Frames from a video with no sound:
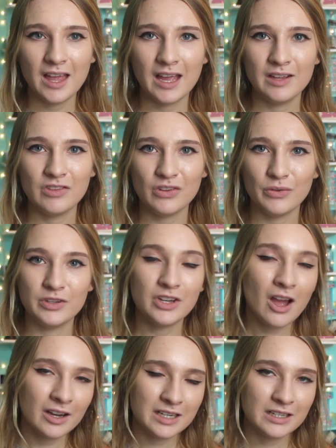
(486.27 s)
and so the
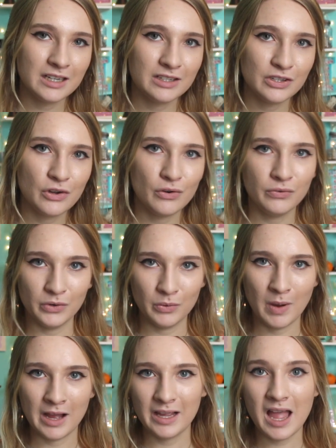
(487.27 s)
dog didn't get to go for
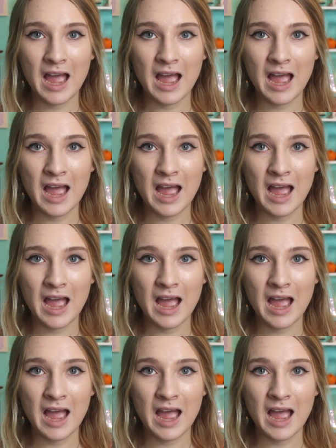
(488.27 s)
a walk,